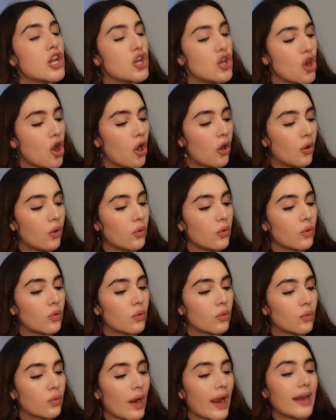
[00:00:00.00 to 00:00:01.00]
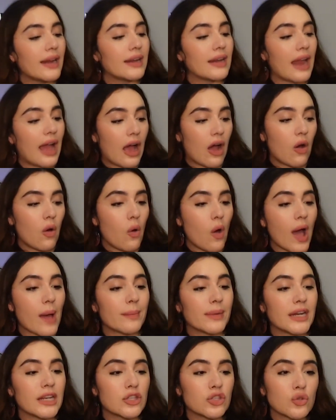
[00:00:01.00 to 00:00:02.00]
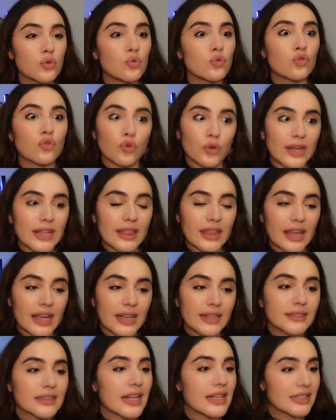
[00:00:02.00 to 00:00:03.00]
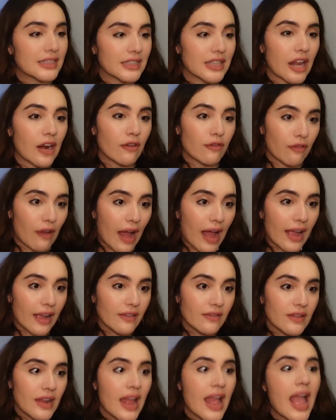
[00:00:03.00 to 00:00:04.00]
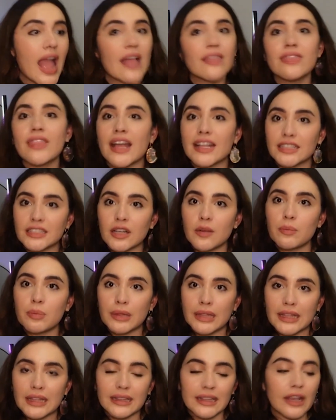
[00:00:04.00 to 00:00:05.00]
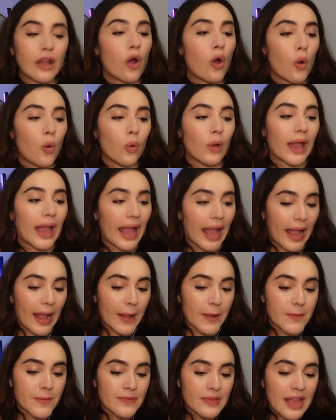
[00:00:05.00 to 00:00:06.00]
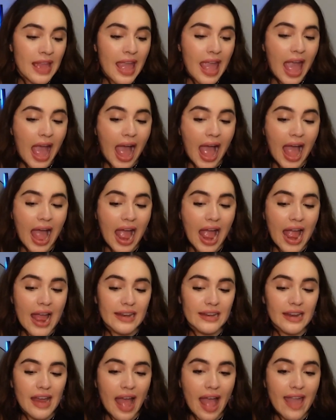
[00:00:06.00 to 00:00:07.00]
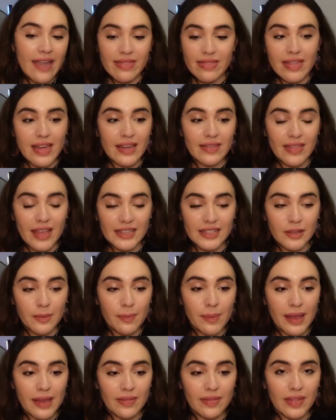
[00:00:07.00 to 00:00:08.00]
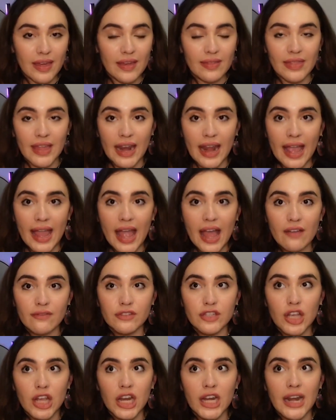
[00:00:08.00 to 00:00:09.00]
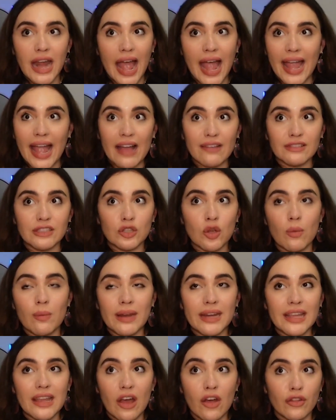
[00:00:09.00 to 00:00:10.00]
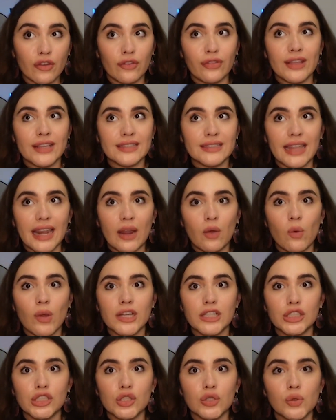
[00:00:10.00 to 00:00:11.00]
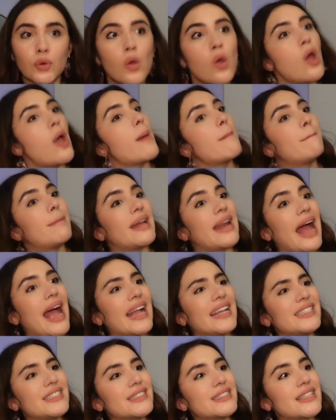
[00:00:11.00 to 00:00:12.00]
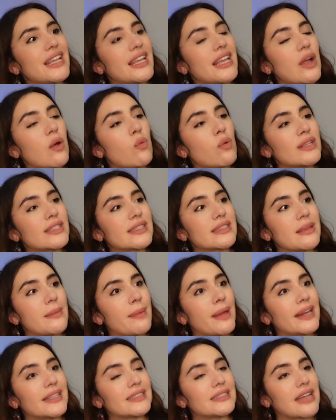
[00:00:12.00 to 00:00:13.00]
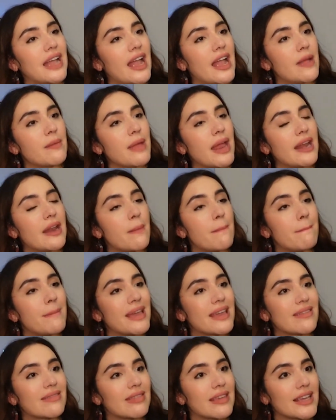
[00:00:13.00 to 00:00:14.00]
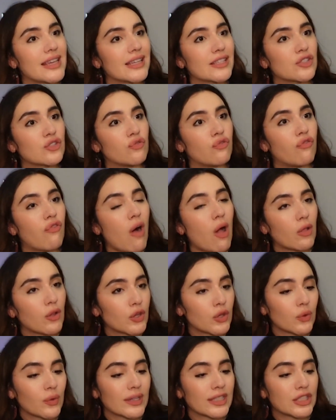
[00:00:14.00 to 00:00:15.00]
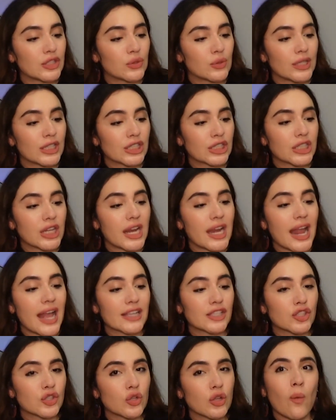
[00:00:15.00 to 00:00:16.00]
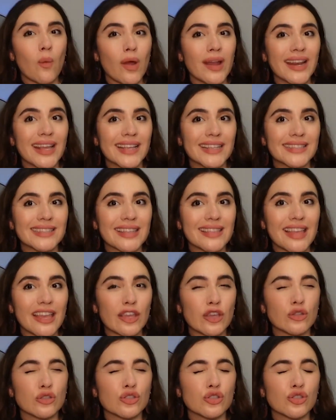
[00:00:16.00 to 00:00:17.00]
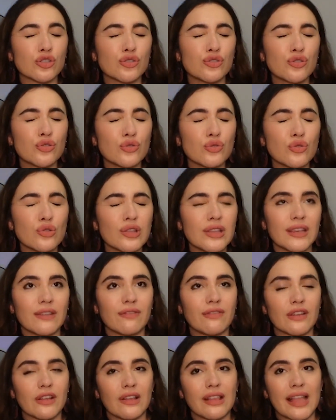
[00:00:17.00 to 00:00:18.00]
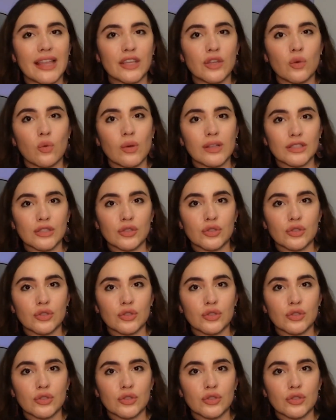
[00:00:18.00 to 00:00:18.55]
no, right now, I'm going to do 3 things instead of 5. And that's completely okay. And I think that's a big thing that I have done. I have so many other things that I want to do, but I just take it one step at a time. And a big thing is to follow your intuition as to what is it that you truly feel like you want